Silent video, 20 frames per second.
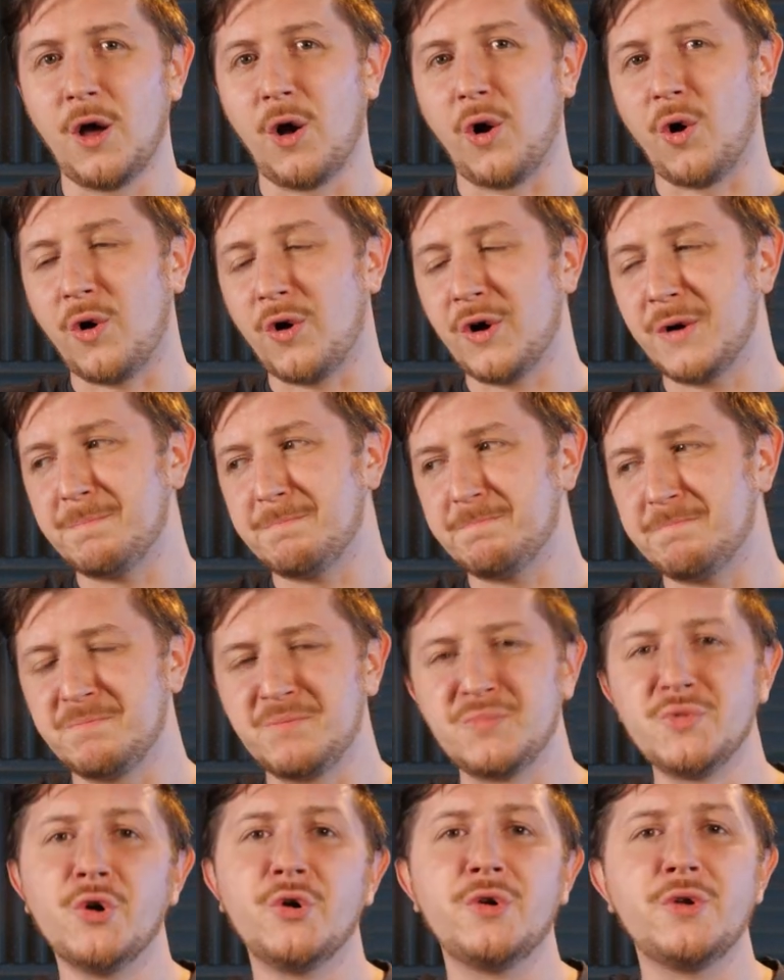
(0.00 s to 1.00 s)
or
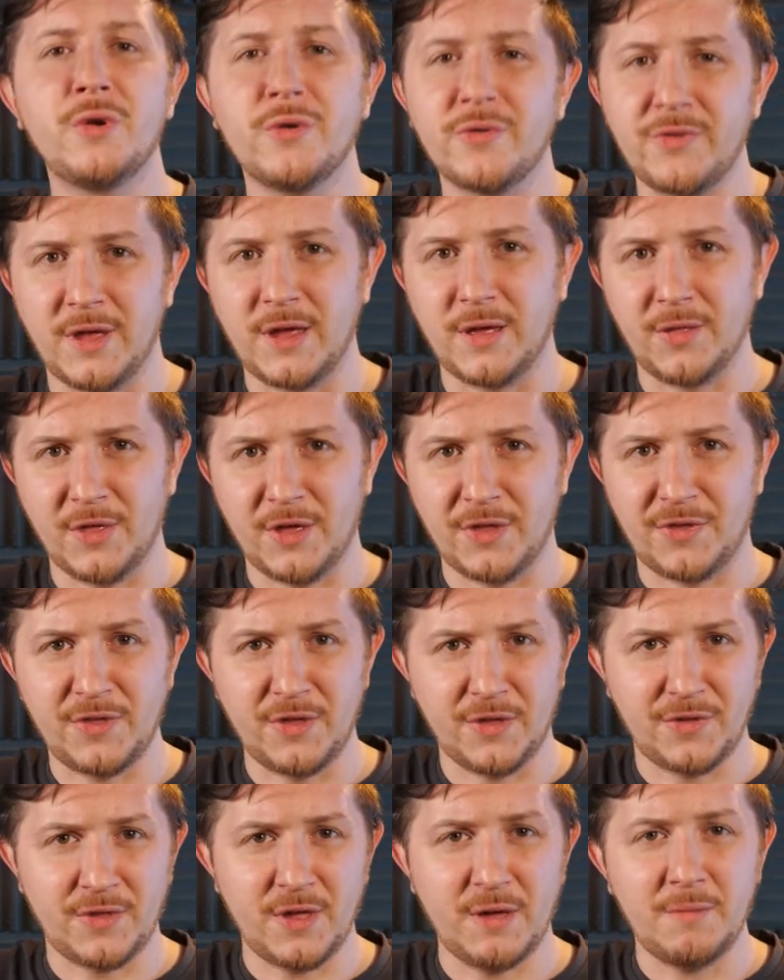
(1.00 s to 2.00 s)
you're using this
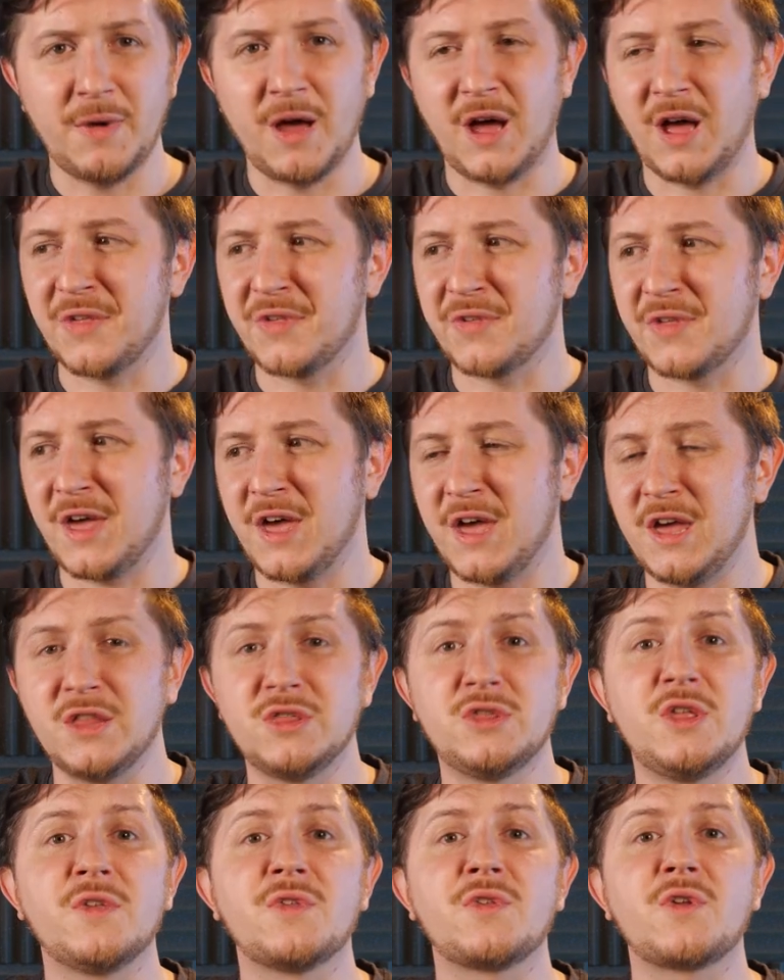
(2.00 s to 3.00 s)
system as a
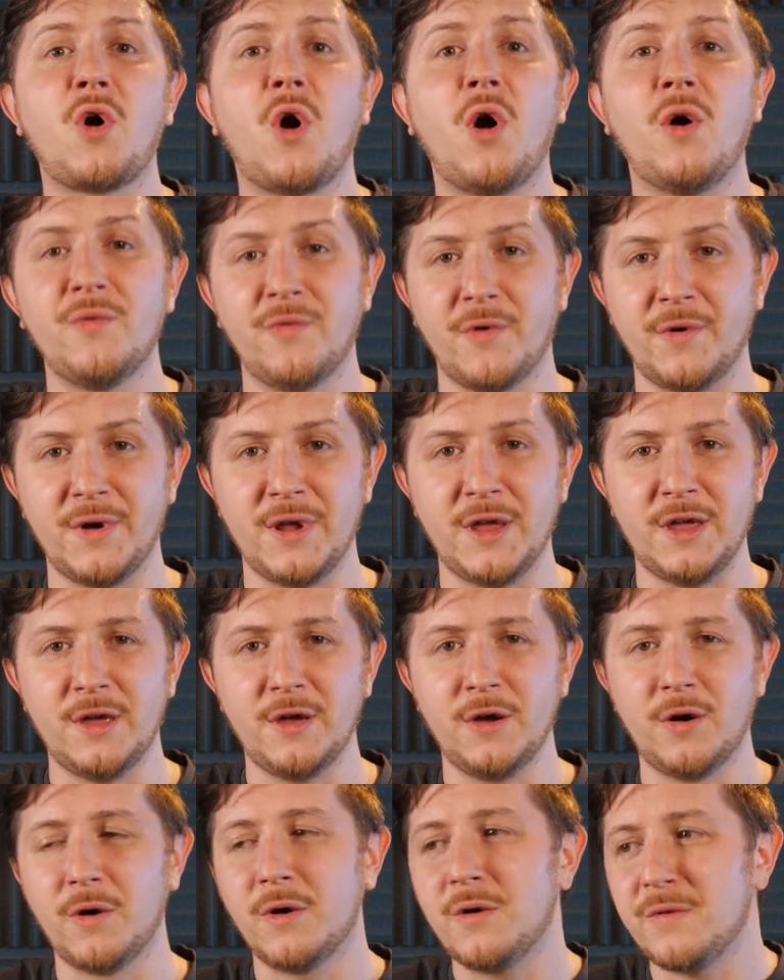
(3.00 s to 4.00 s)
discovery
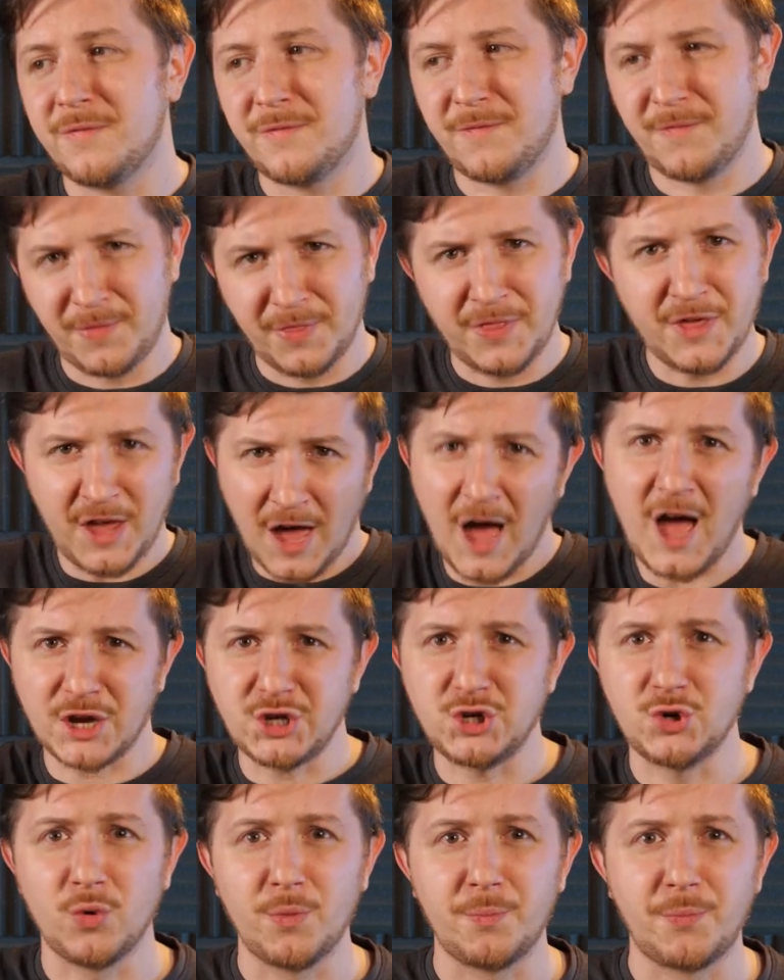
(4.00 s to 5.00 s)
of the
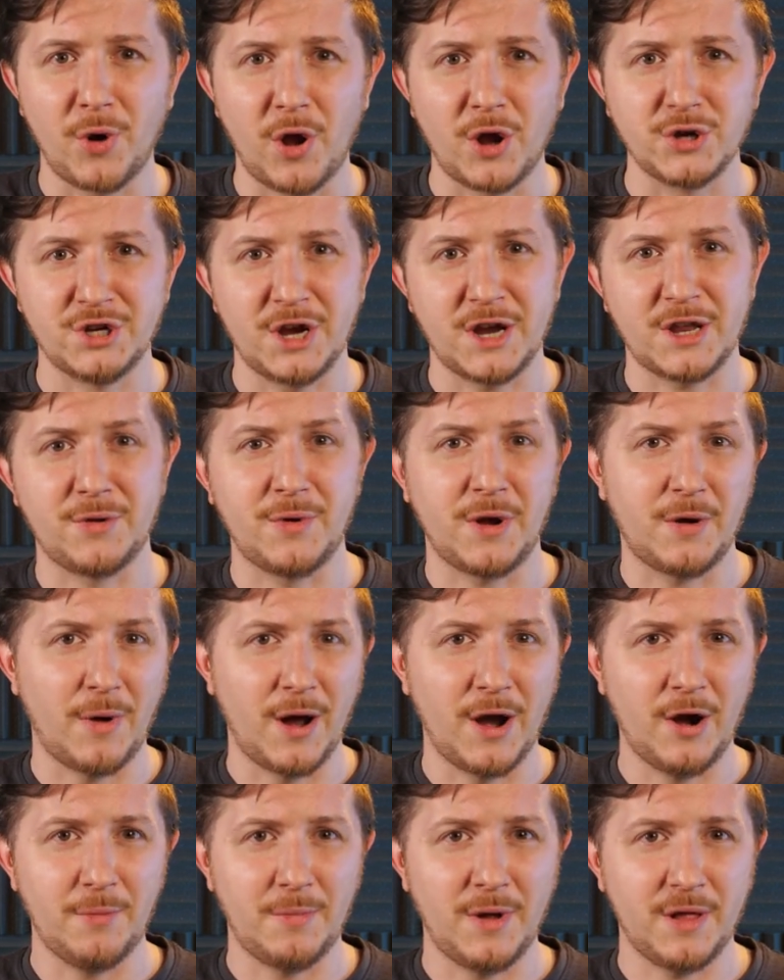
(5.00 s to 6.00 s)
actual project
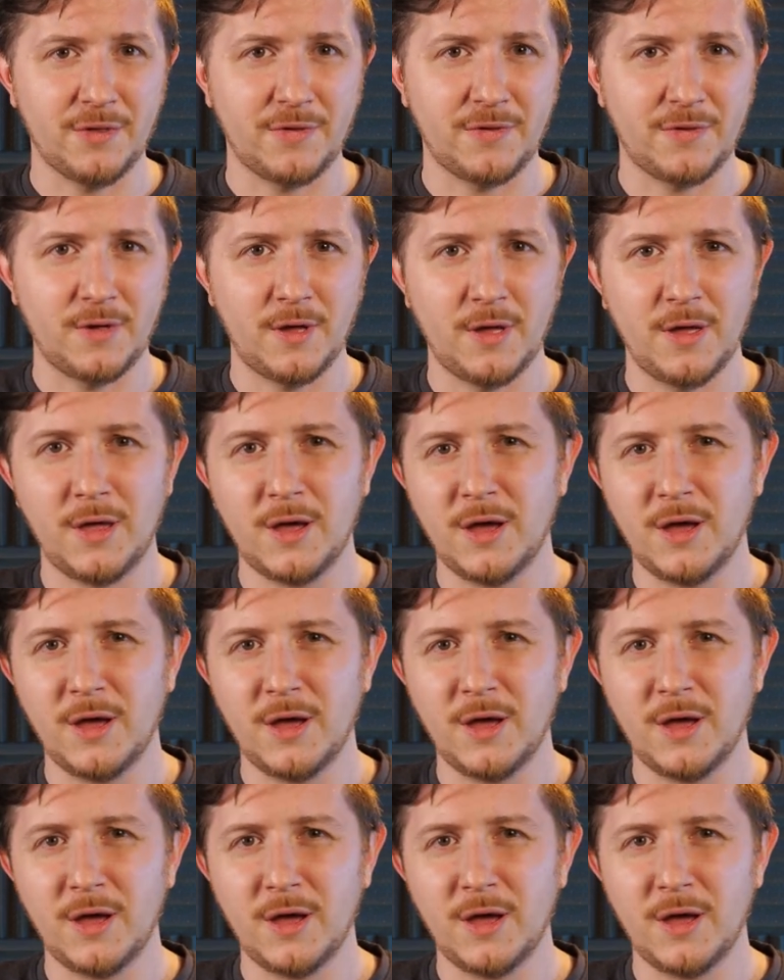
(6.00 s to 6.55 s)
requirements.